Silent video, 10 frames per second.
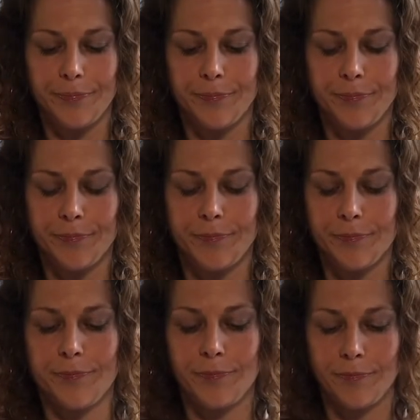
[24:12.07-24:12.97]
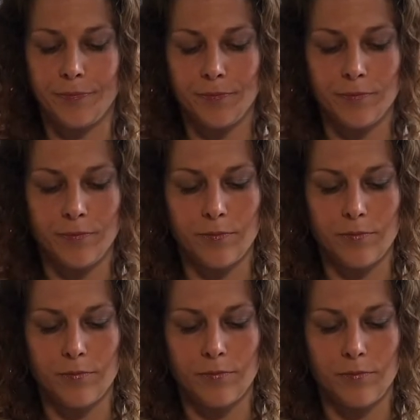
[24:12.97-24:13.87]

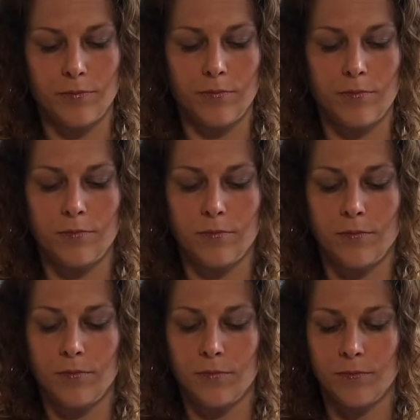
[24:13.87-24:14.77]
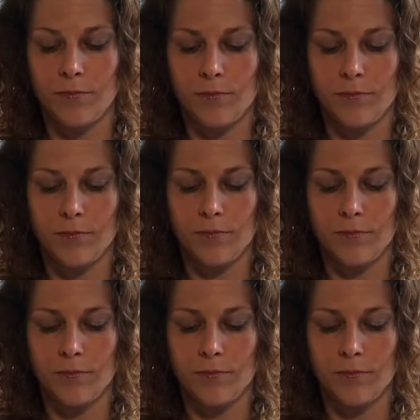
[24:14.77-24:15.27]
[no speech]